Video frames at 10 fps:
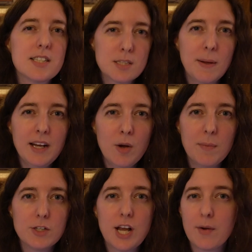Despite how
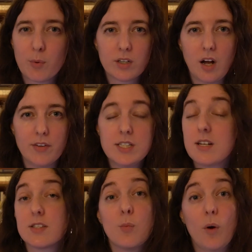much Edward Cullen
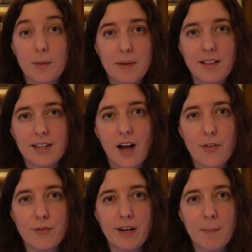doesn't want to be like
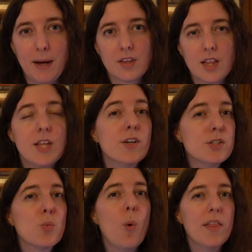other vampires, there
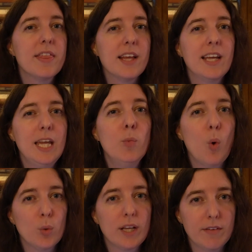is one thing he
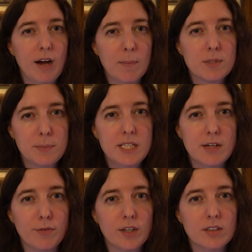won't give up to be
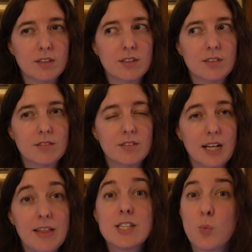different.
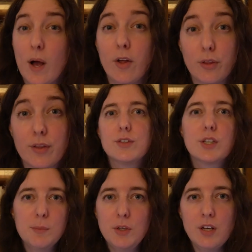And that's wealth. The
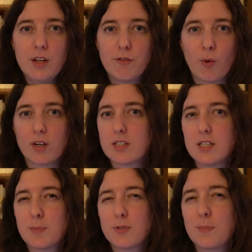community of Forks
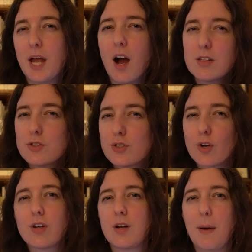is supposed to be
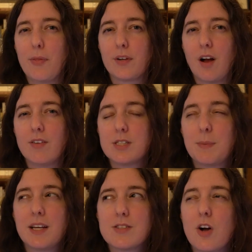uncertain about the Cullens
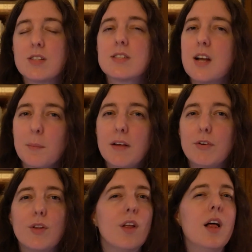because on some
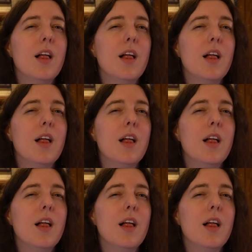level,